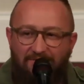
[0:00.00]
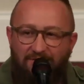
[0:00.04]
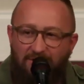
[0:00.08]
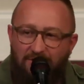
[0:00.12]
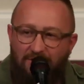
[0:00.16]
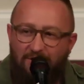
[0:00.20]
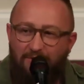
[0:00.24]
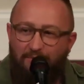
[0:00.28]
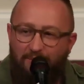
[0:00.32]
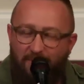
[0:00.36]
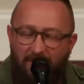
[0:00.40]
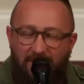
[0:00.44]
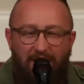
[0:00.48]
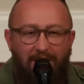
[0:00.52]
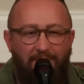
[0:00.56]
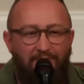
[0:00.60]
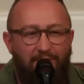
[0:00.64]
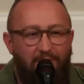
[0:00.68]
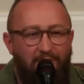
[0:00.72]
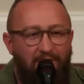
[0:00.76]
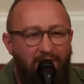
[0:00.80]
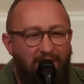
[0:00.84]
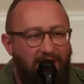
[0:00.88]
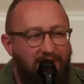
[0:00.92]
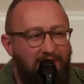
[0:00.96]
So you start bringing up
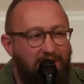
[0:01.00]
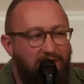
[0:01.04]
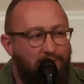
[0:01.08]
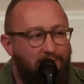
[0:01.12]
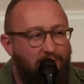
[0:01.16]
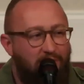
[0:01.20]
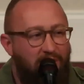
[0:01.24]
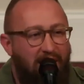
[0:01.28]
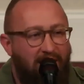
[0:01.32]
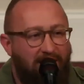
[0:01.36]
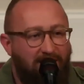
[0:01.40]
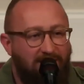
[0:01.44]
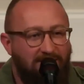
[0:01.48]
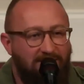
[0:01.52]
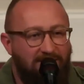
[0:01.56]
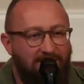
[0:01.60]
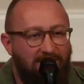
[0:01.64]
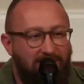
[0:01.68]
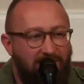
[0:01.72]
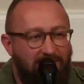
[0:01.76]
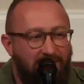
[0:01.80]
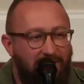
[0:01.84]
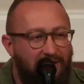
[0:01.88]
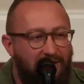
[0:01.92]
the religious practices.